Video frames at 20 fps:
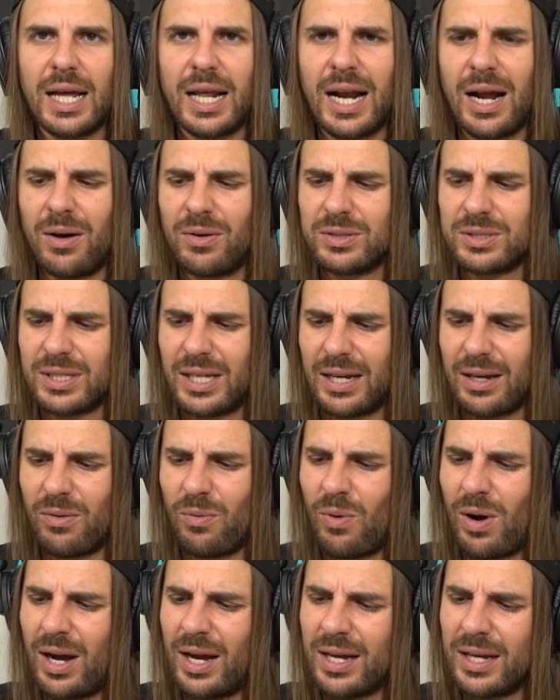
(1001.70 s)
And I was like,
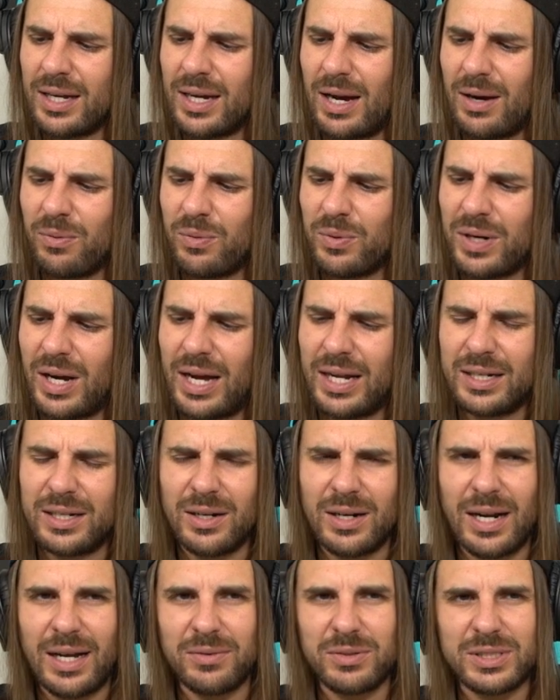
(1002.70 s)
why? I
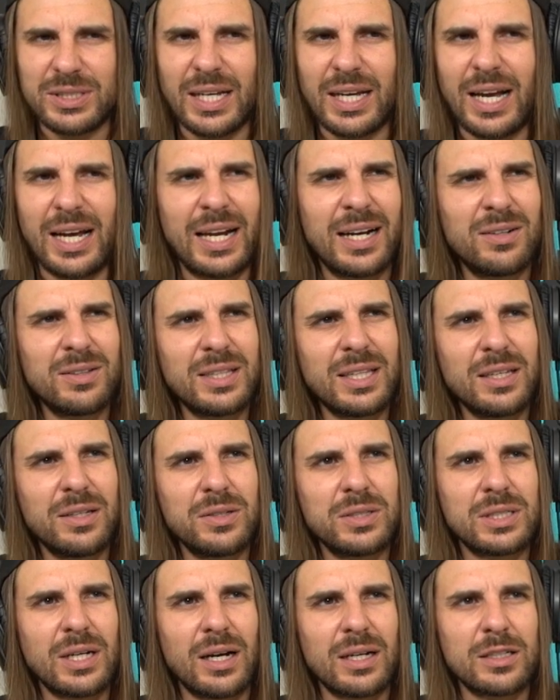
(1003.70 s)
was like, I don't think
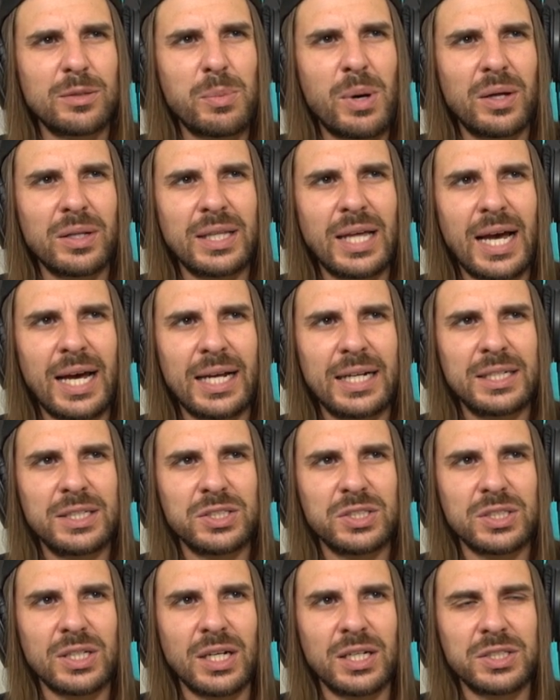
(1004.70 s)
you talked about that in
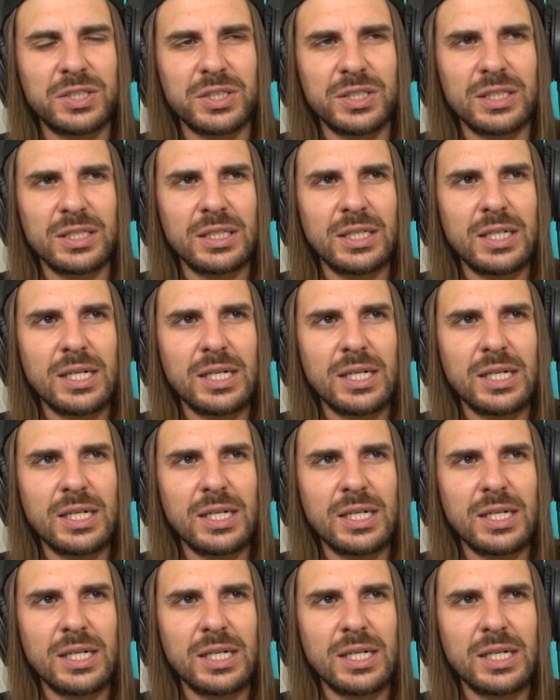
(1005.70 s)
discussion.